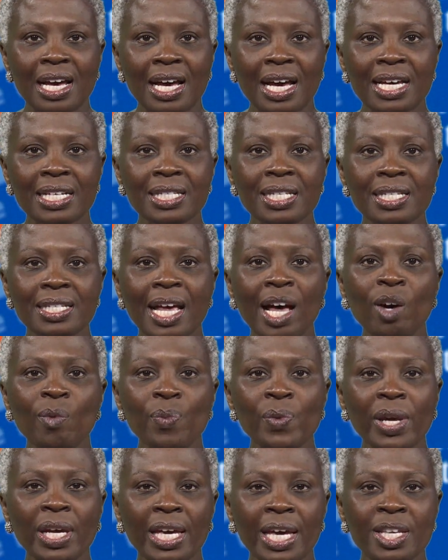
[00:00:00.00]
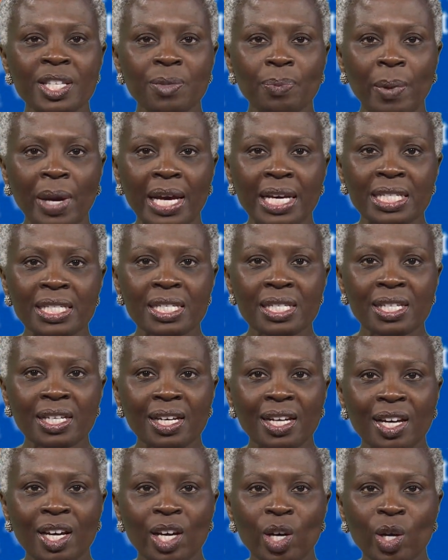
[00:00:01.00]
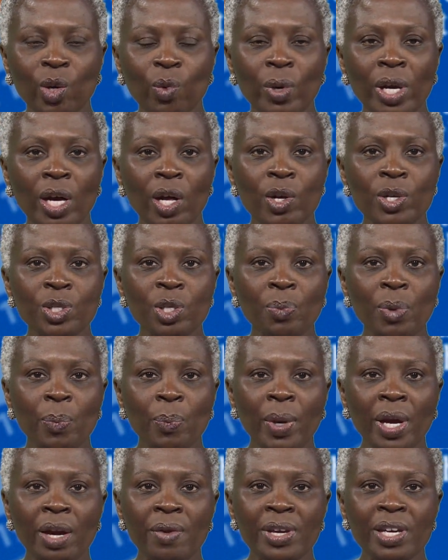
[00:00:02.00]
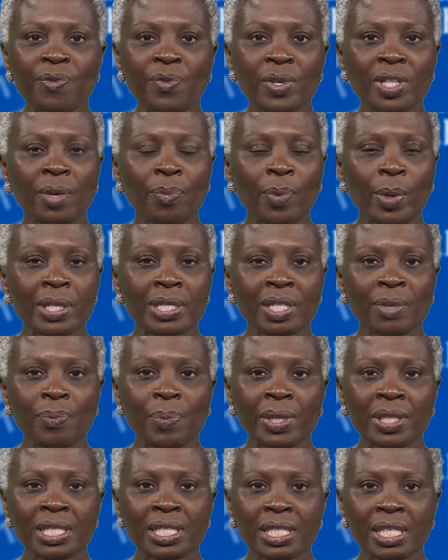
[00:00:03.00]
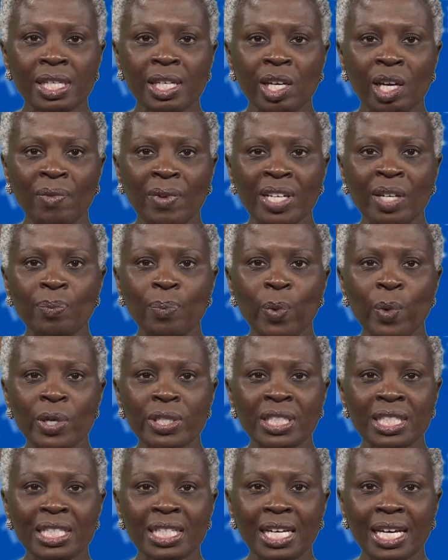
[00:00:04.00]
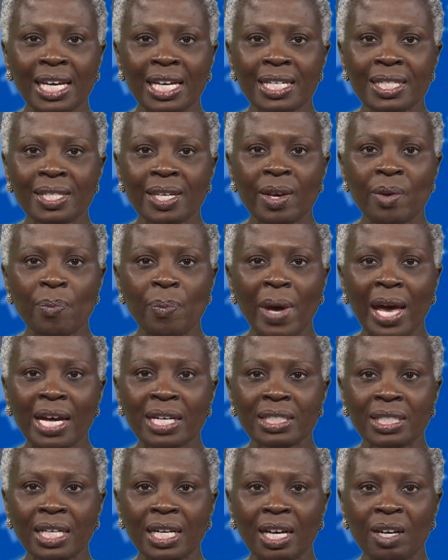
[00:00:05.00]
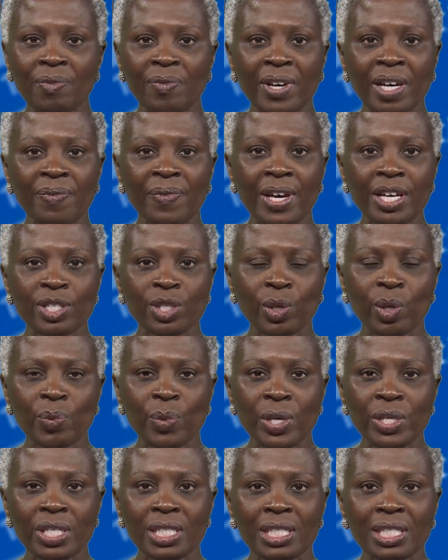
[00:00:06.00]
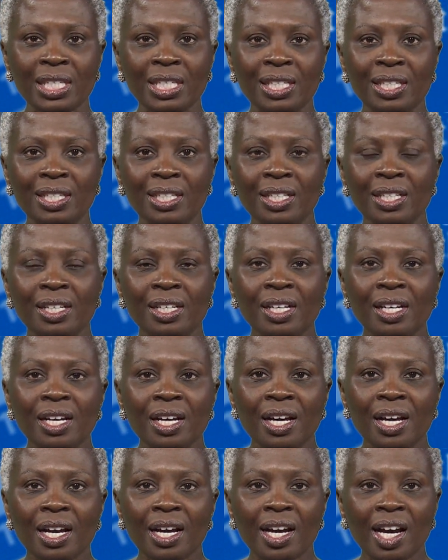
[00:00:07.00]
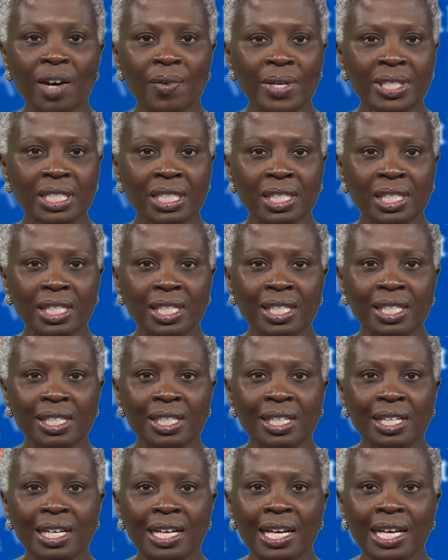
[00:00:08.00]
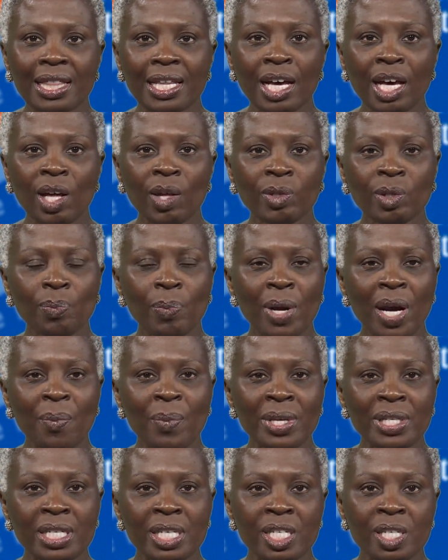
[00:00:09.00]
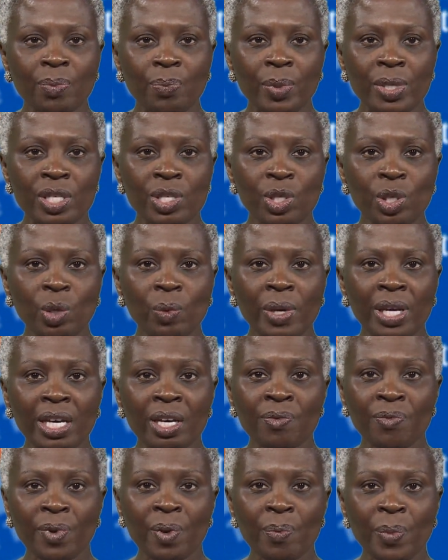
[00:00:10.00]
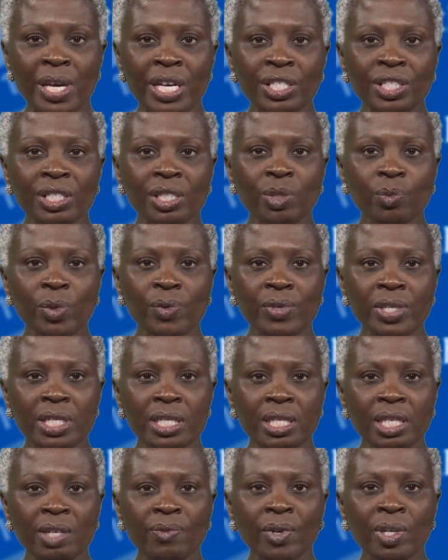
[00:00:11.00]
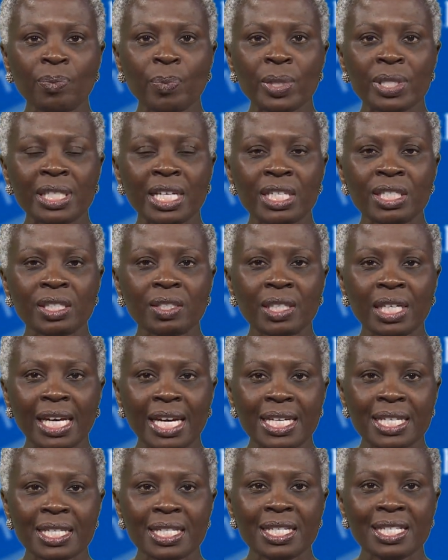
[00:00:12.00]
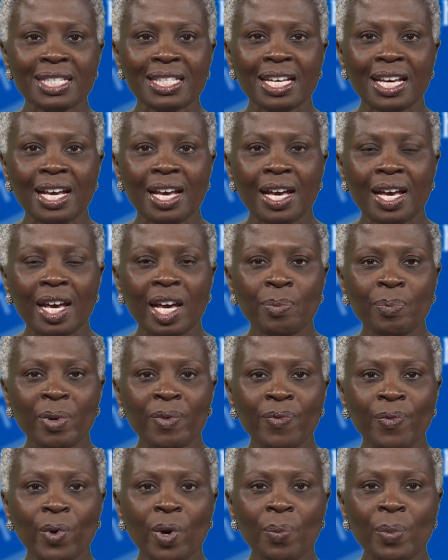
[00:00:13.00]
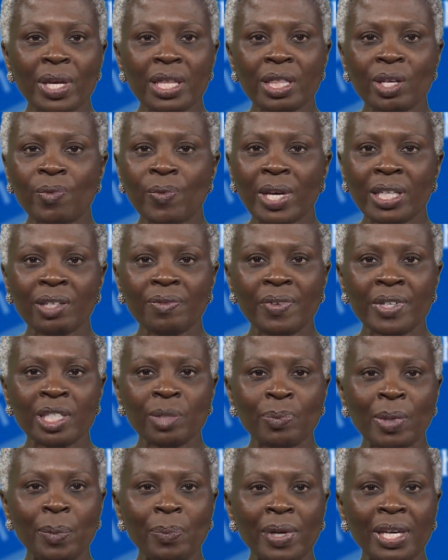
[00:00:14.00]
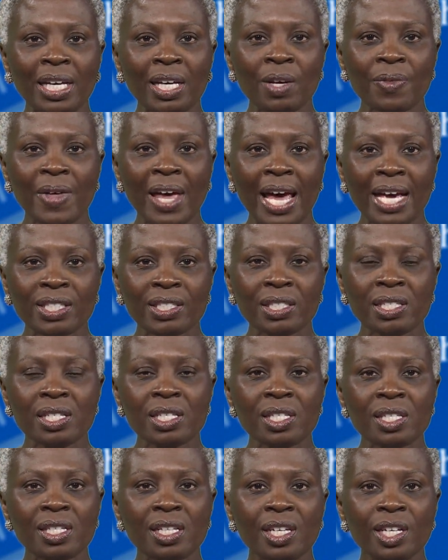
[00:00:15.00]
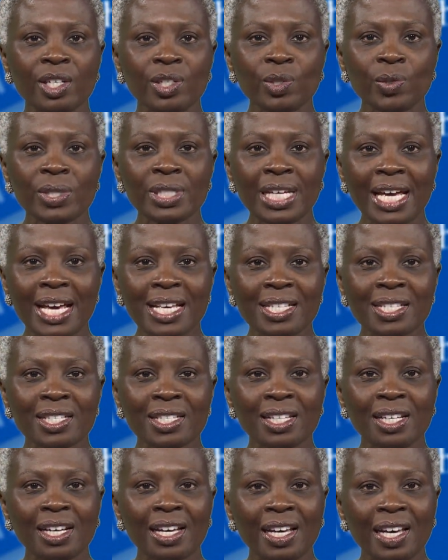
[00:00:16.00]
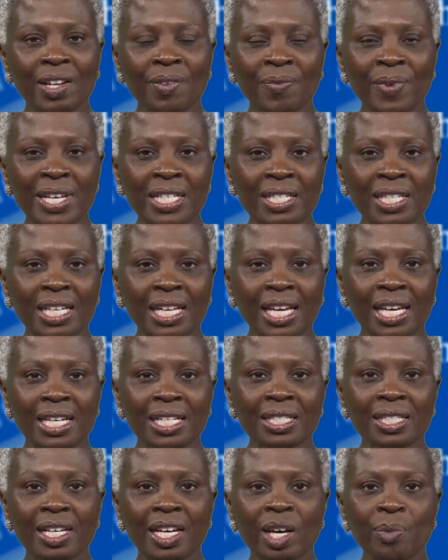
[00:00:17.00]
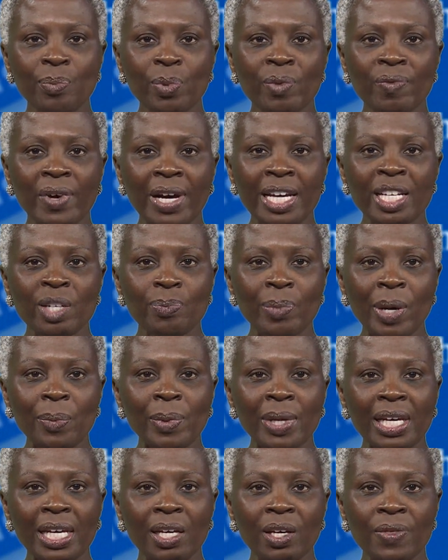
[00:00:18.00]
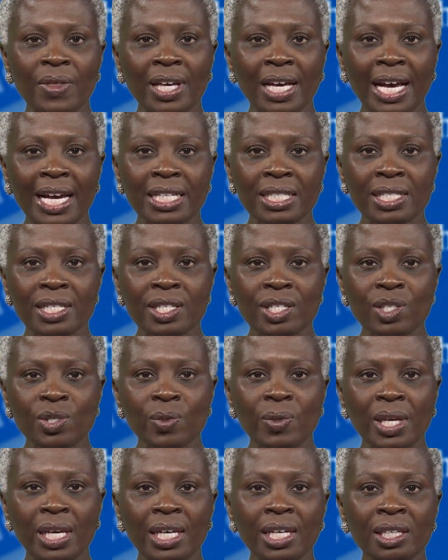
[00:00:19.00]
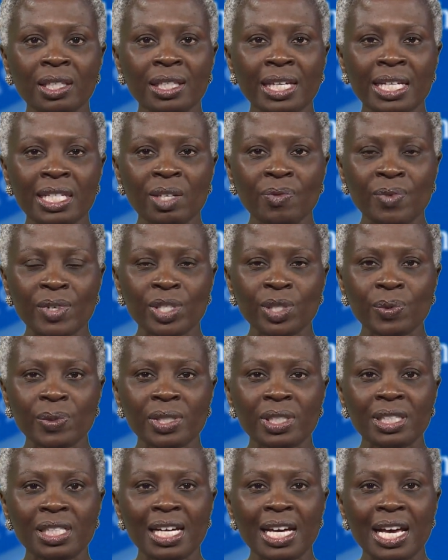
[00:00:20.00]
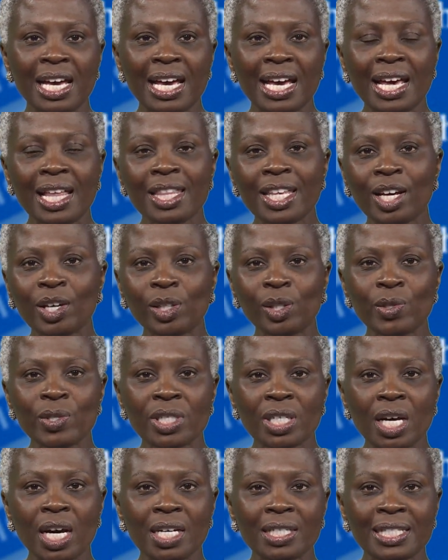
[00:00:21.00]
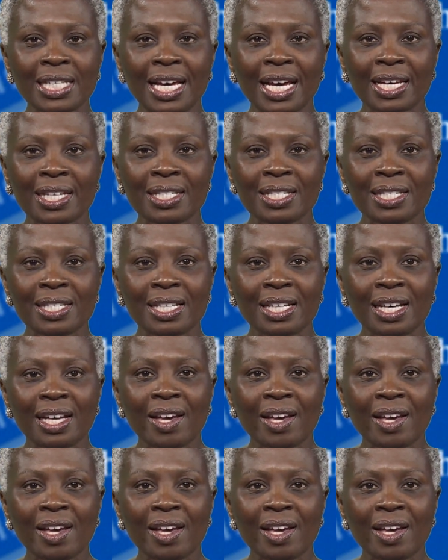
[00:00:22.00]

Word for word: As this outbreak expands, we're also preparing for the possibility of an imported case impacting our Fairfax community. Currently, the Health Department is pursuing information we receive on potential cases and performing the relevant public health actions to test, investigate, and provide public health guidance to the ill individual and their close contacts.